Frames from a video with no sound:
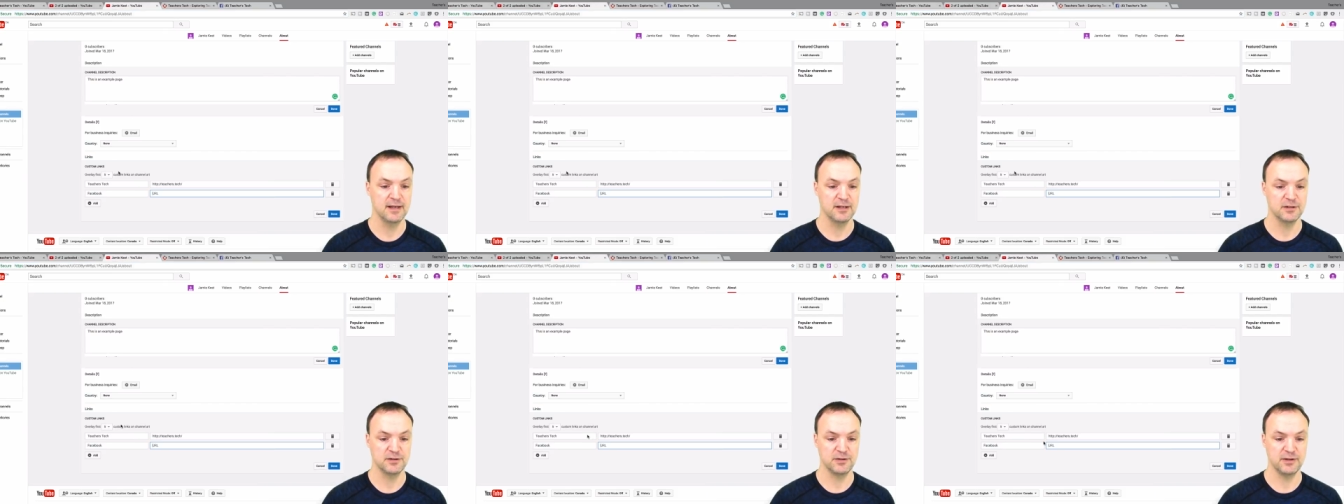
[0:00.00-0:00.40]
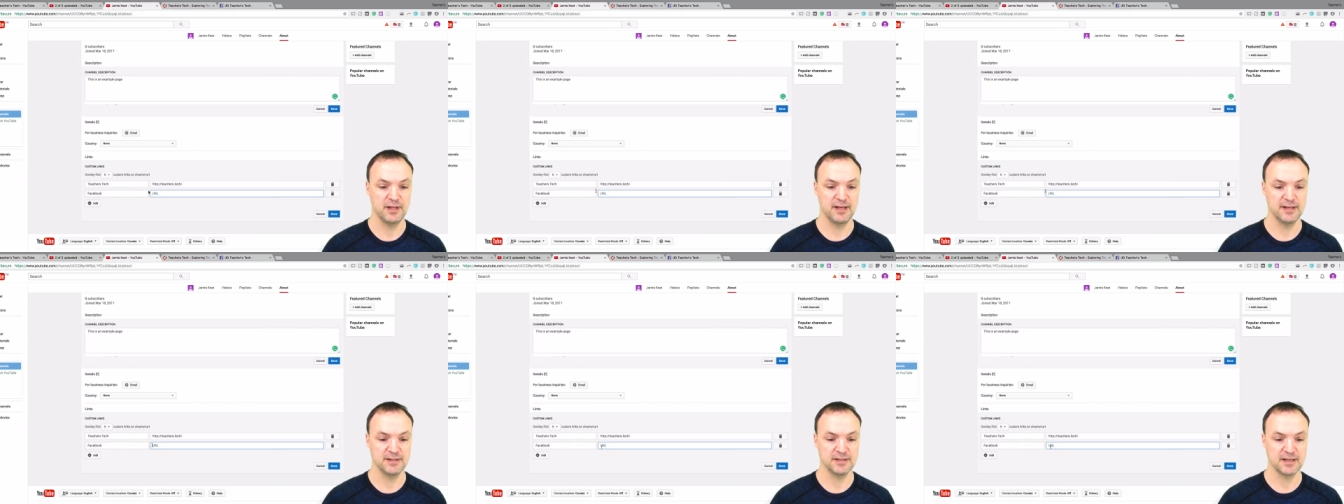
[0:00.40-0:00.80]
to
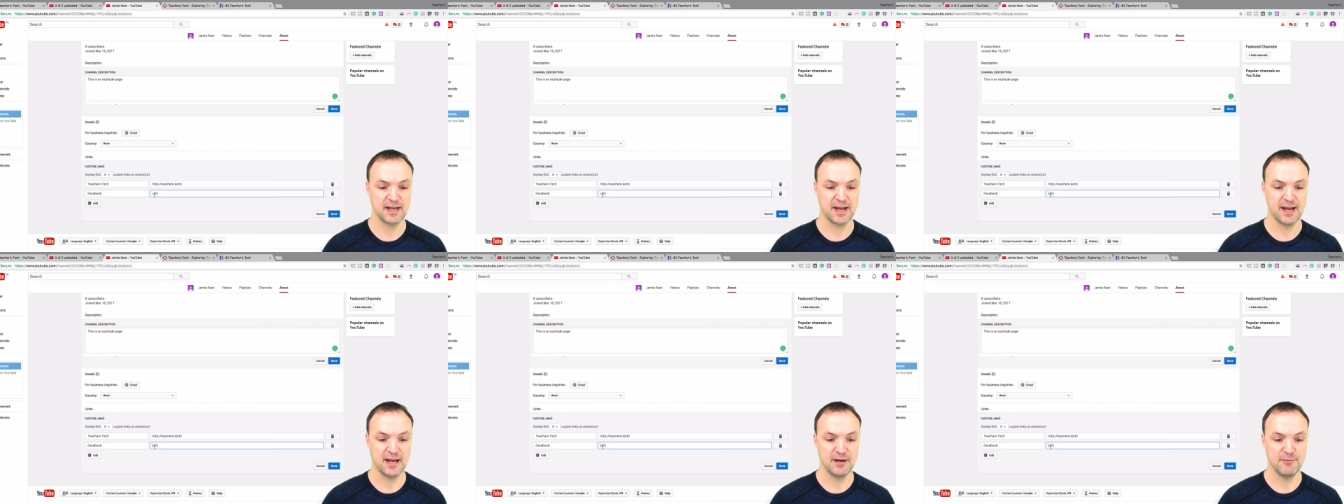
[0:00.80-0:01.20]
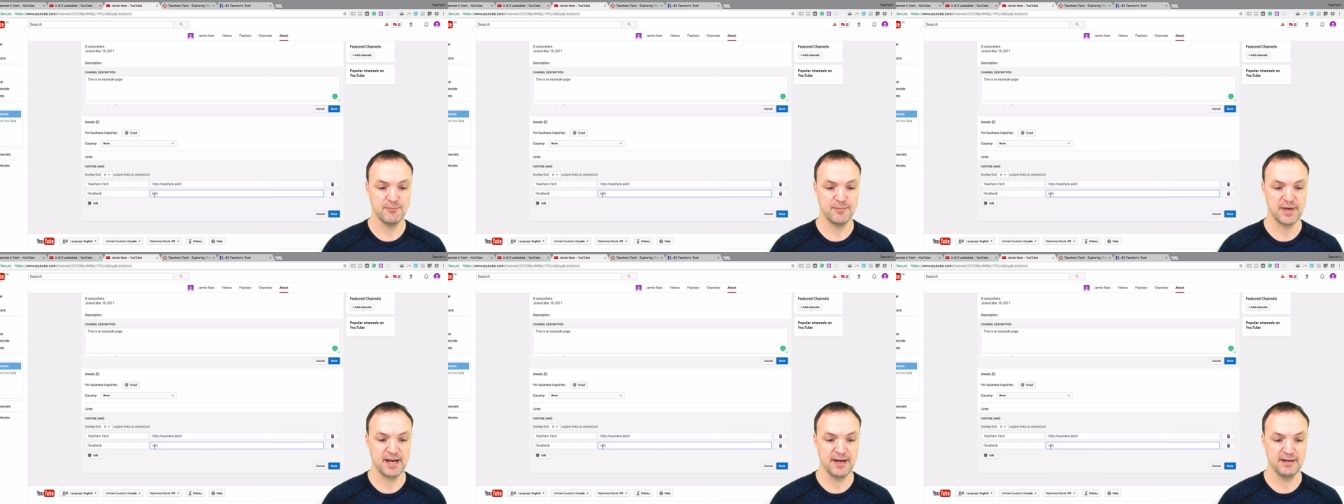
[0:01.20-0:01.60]
this and
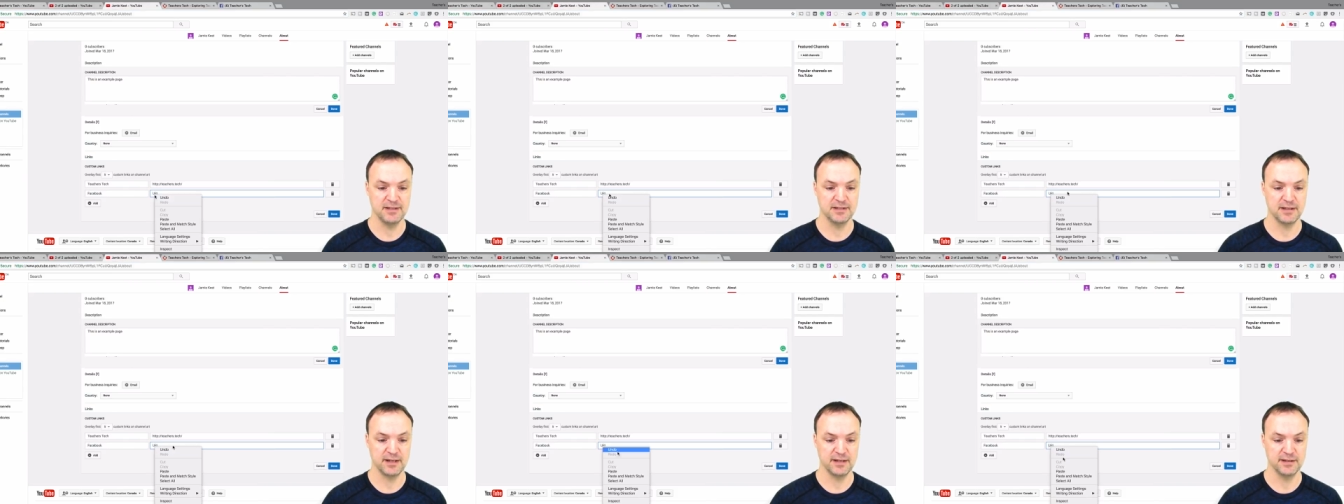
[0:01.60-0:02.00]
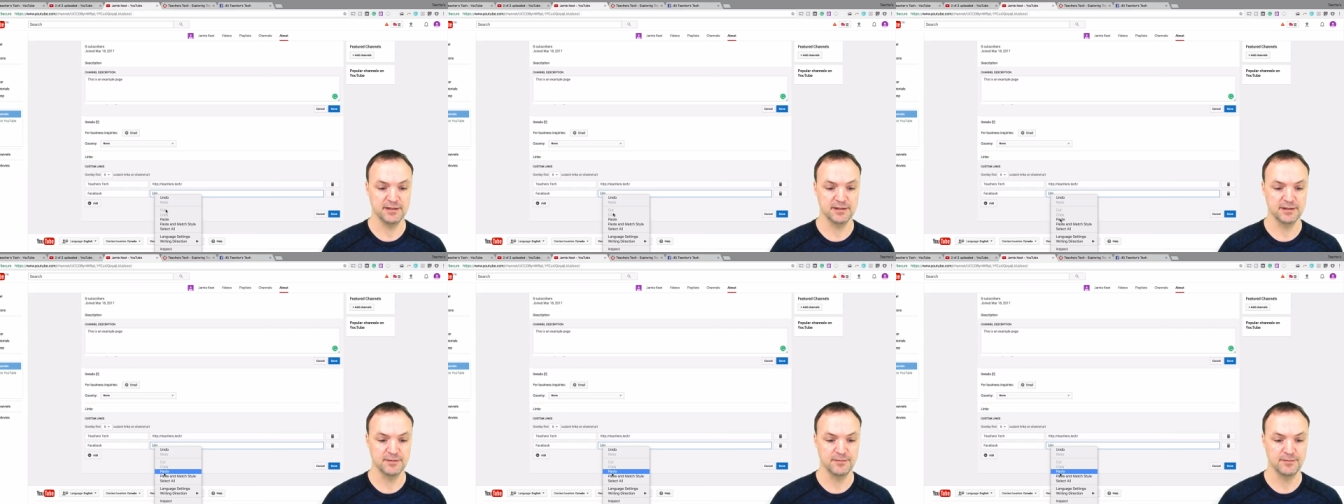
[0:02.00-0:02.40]
paste this